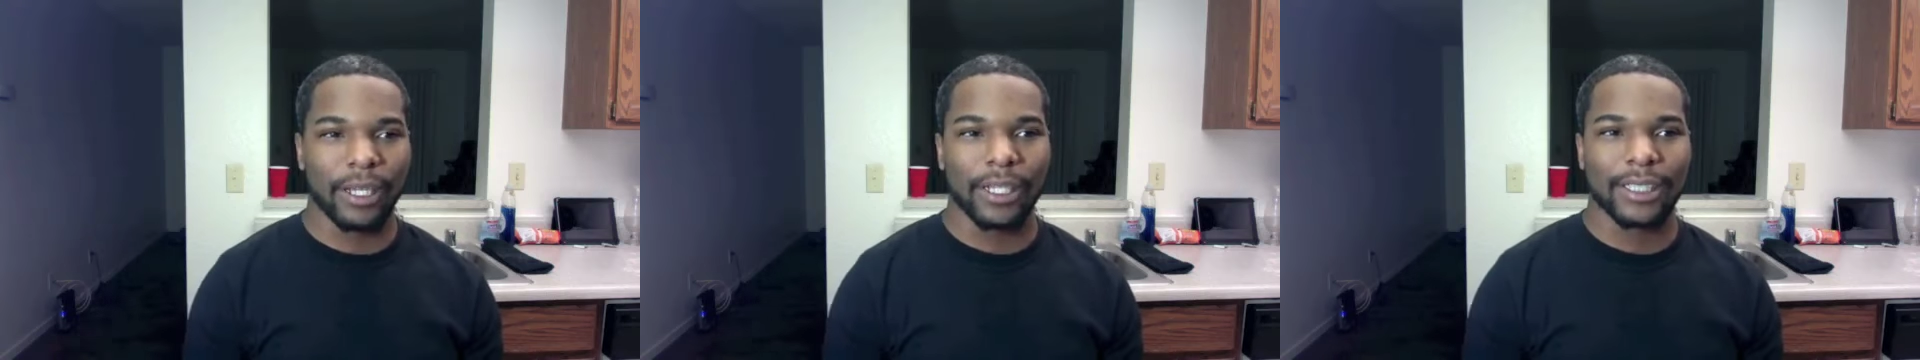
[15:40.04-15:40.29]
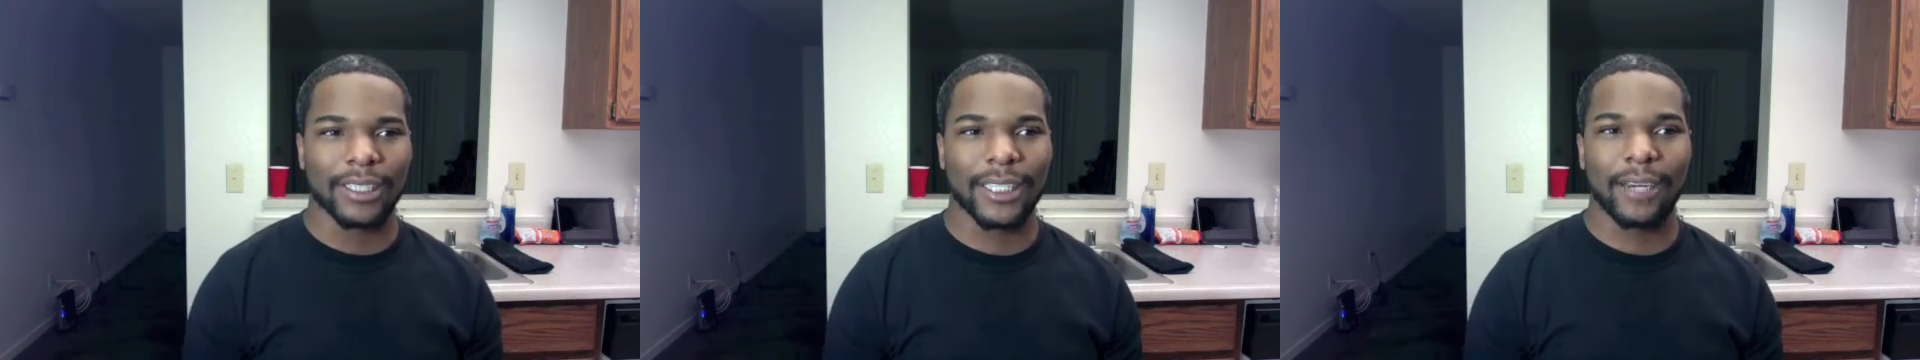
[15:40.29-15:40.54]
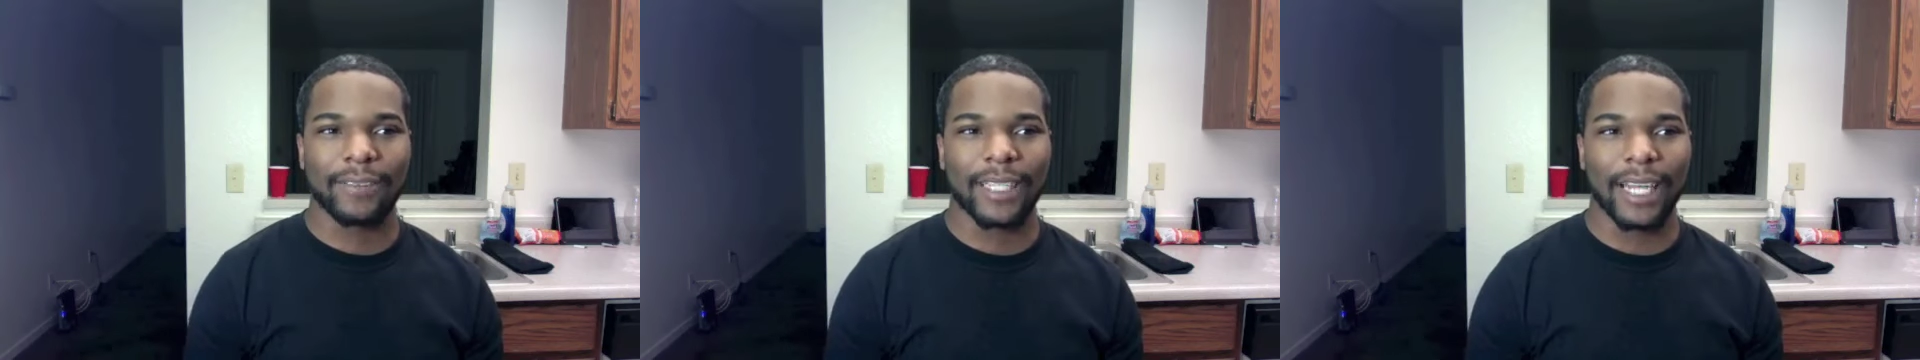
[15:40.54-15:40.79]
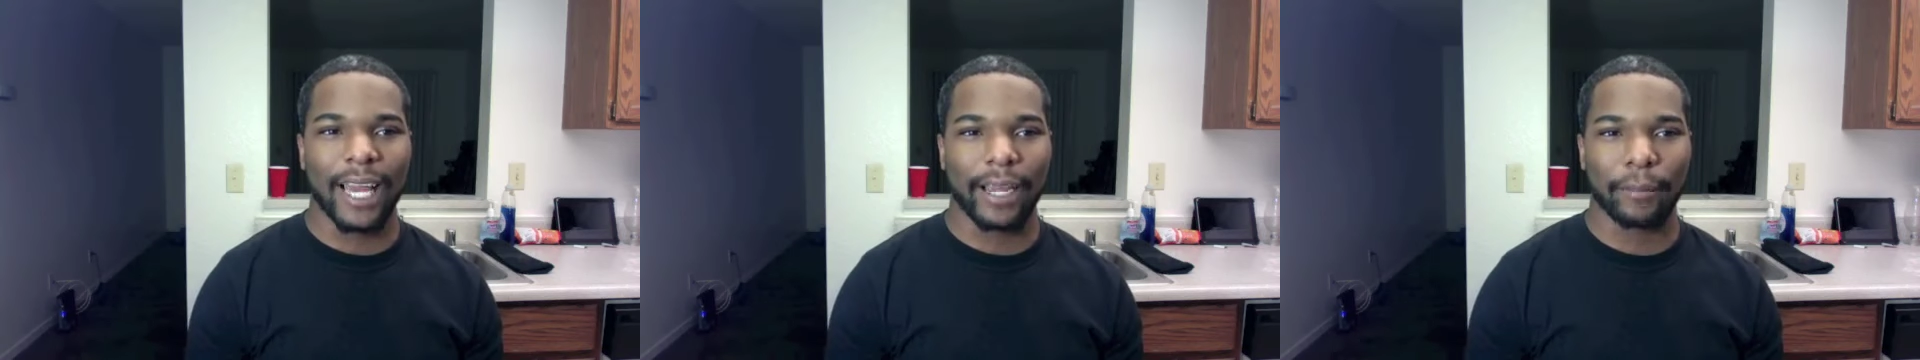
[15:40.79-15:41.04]
stuff
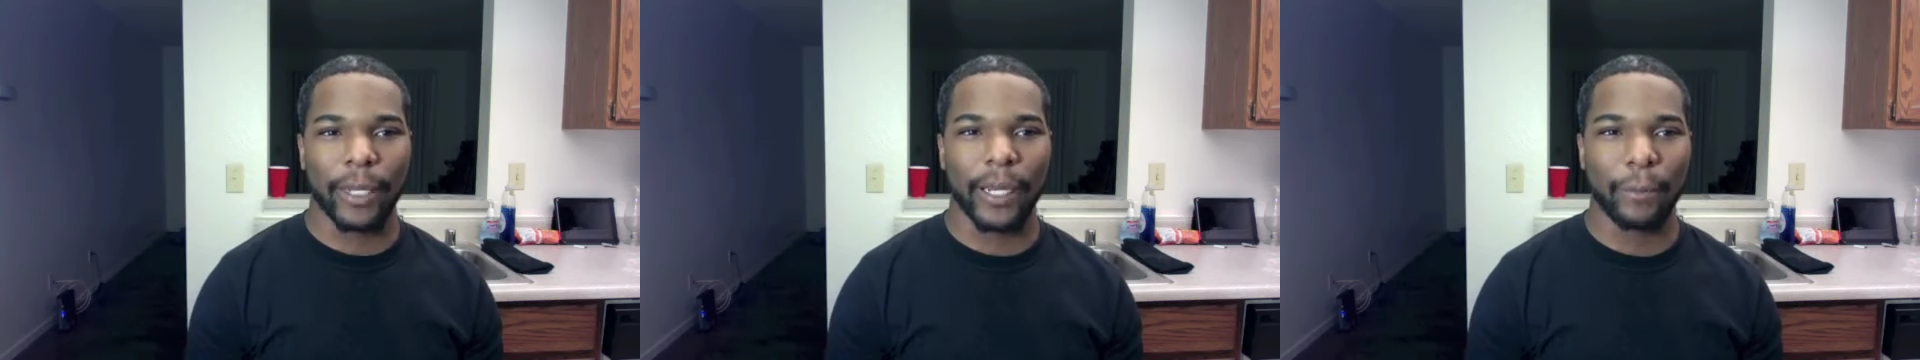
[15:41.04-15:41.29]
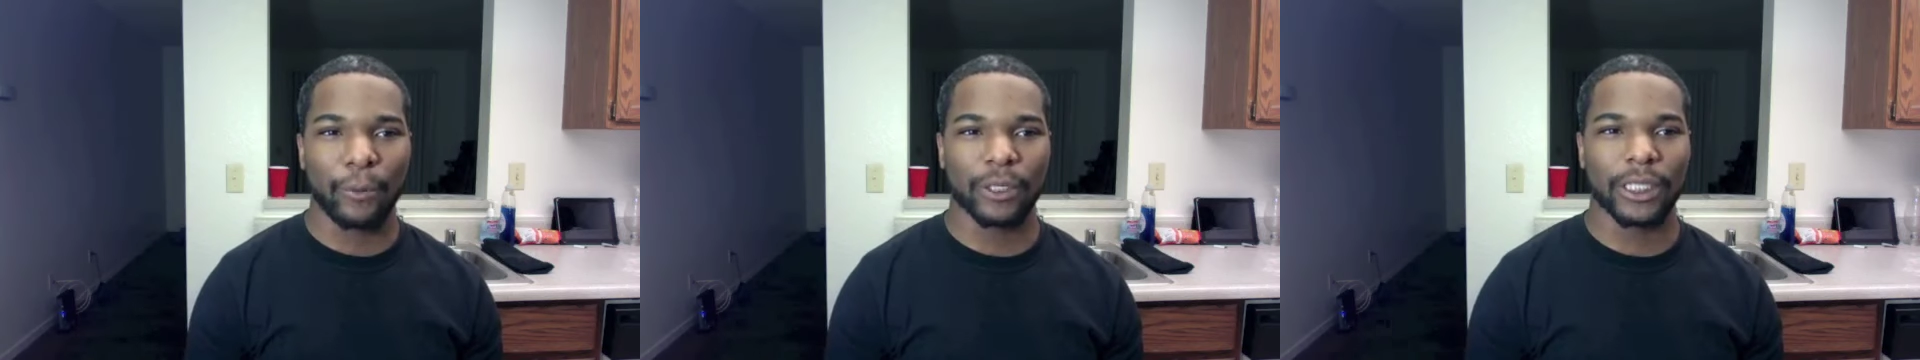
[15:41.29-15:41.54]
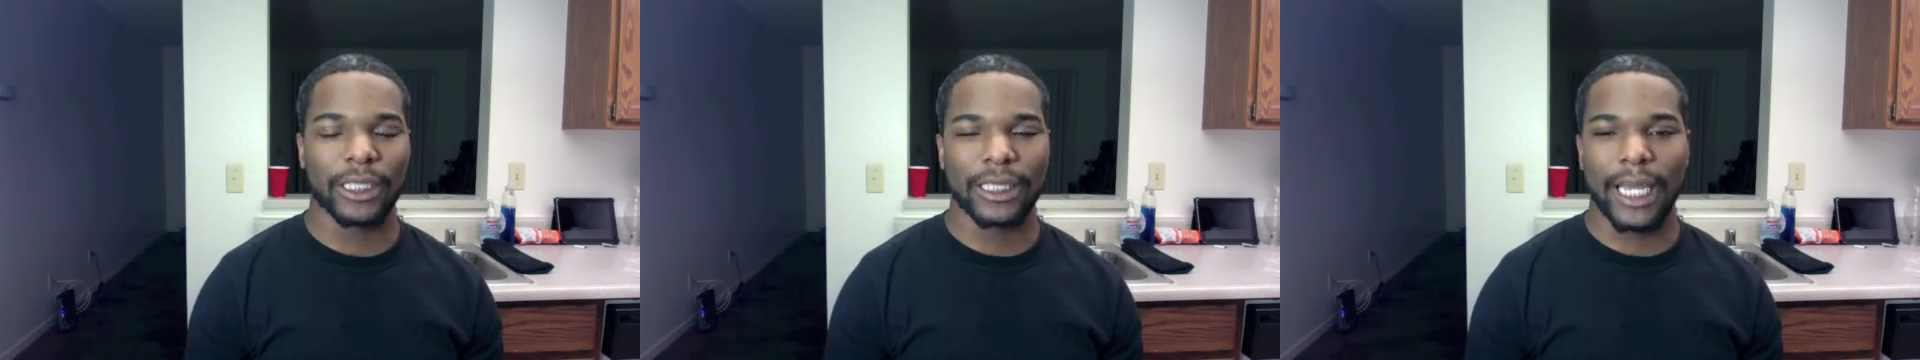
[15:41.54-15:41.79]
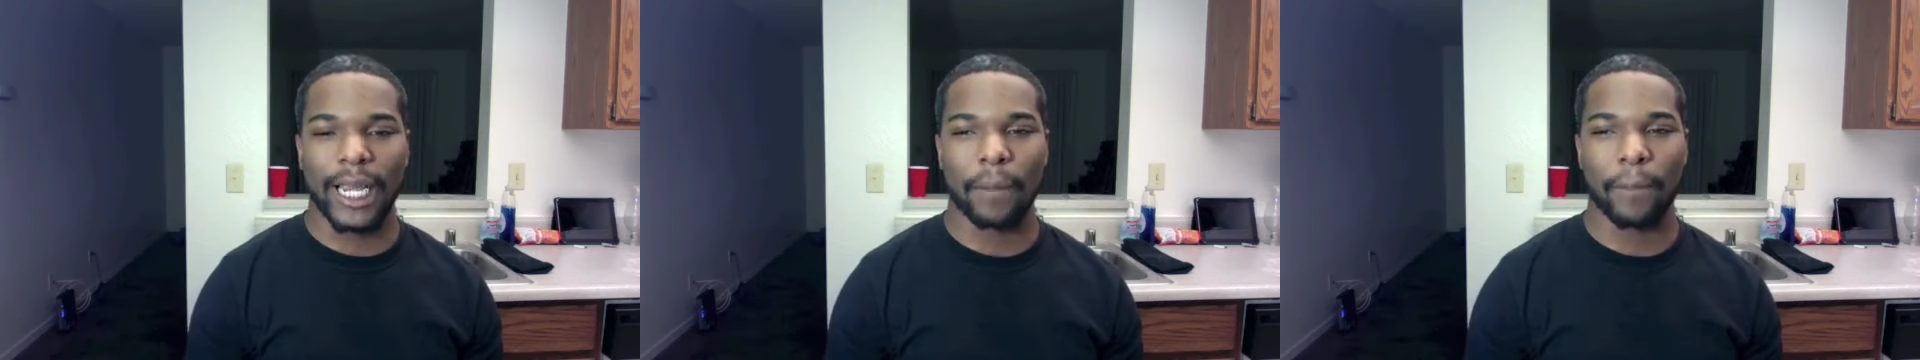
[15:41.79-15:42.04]
that, like, people just
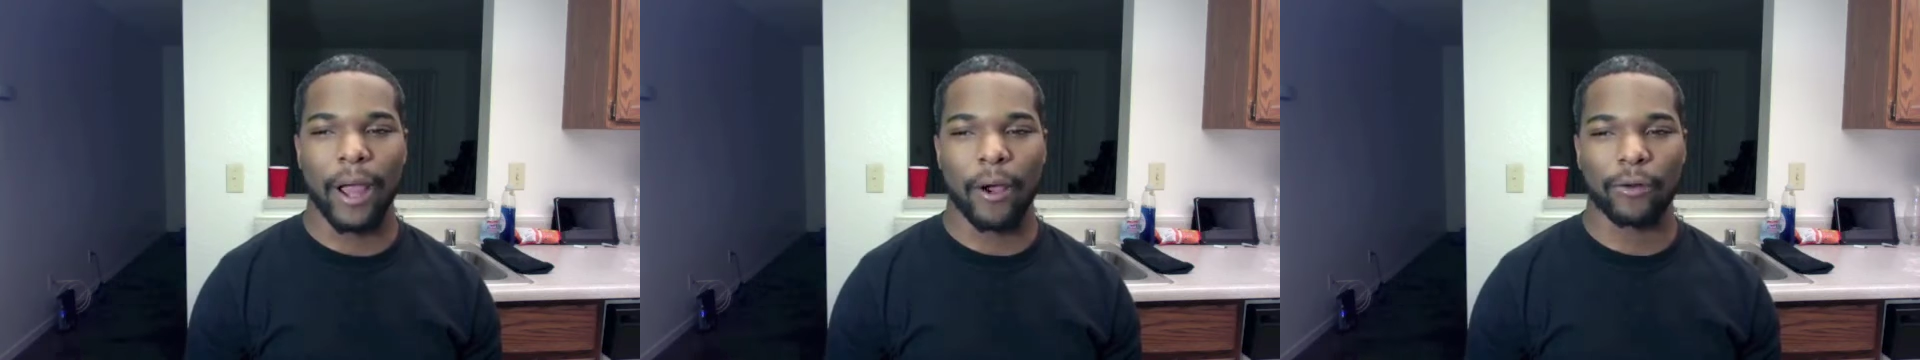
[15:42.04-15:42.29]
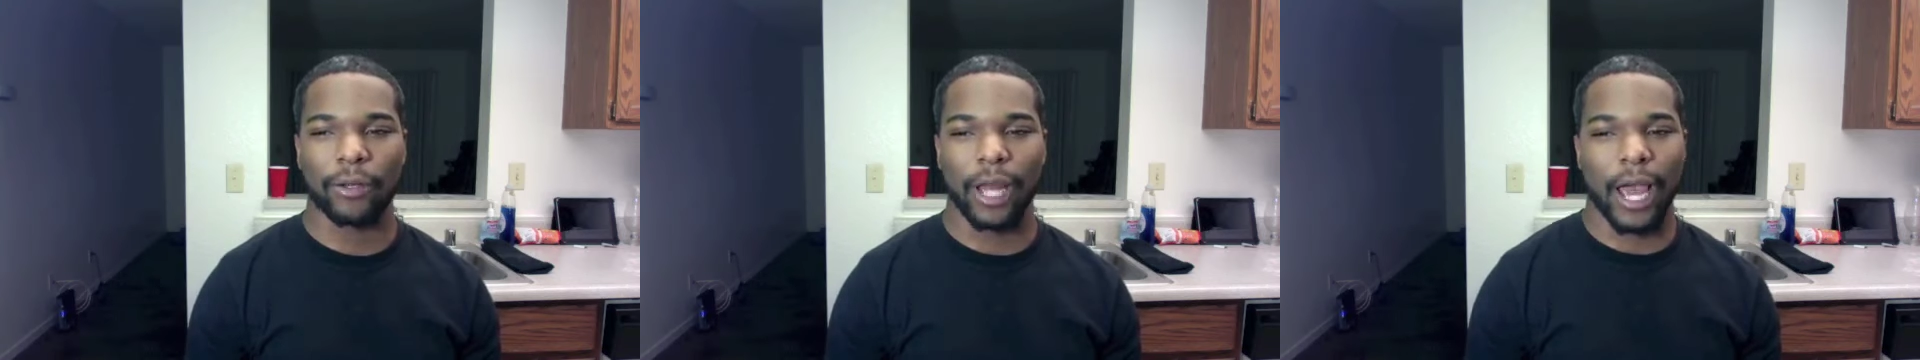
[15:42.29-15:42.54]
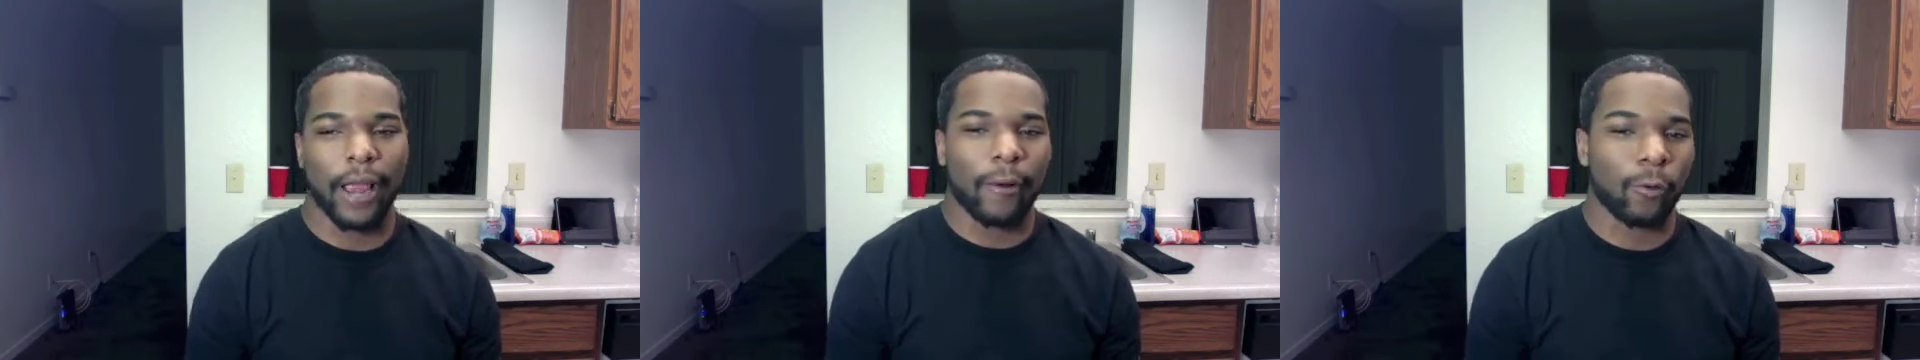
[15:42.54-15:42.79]
think about, like,